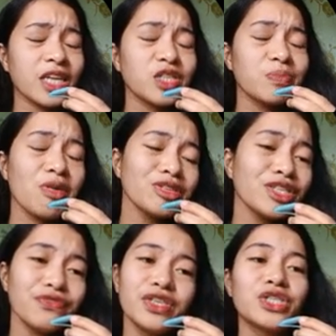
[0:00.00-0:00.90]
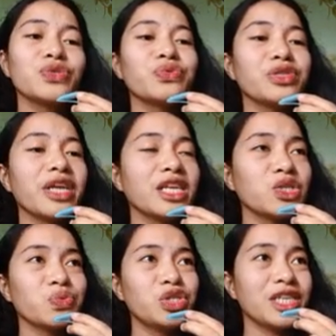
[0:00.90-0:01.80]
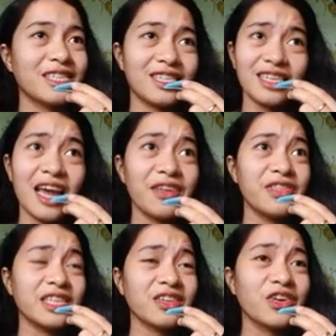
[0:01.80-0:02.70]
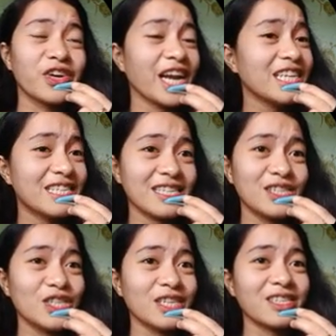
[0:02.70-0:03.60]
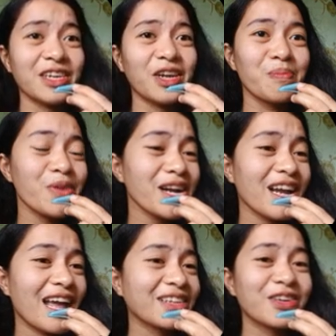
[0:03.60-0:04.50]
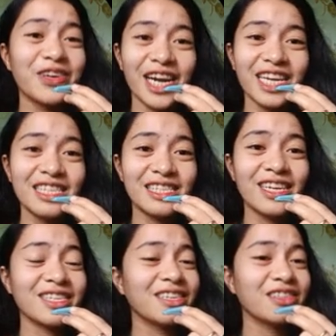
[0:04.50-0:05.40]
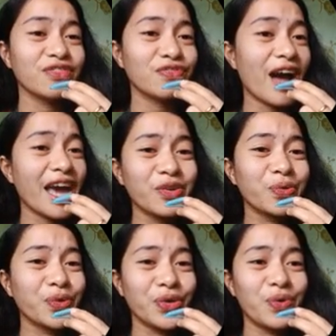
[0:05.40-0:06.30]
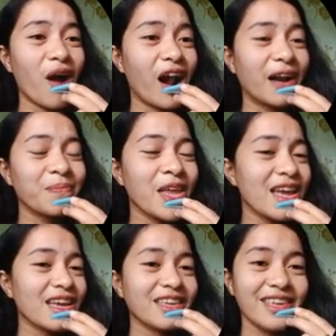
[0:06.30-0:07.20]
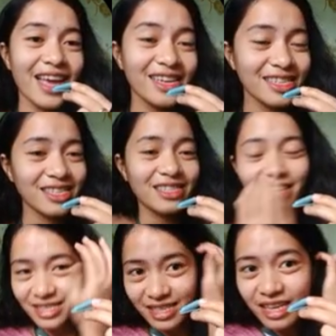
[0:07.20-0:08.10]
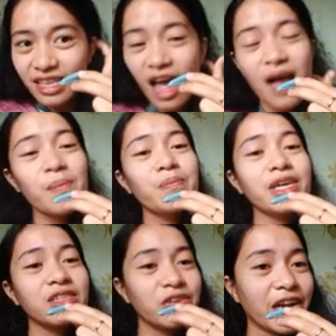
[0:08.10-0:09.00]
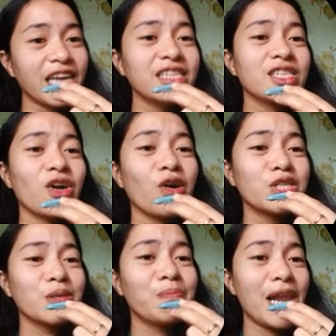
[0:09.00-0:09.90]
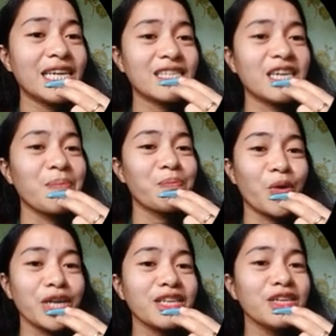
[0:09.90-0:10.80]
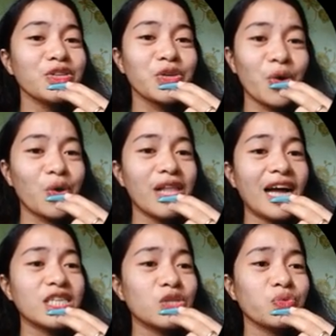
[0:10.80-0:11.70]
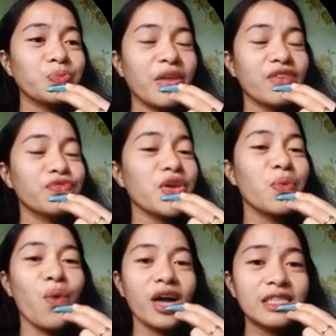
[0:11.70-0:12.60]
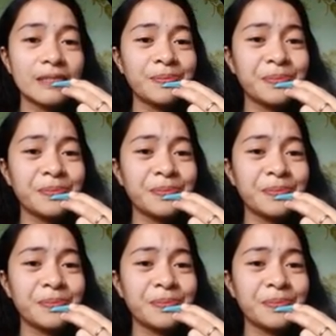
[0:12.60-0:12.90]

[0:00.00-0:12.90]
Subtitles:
So most of the students would just say that grades is just a number and grades doesn't define who you are. Yes, it doesn't, but grades also plays an important role as if you want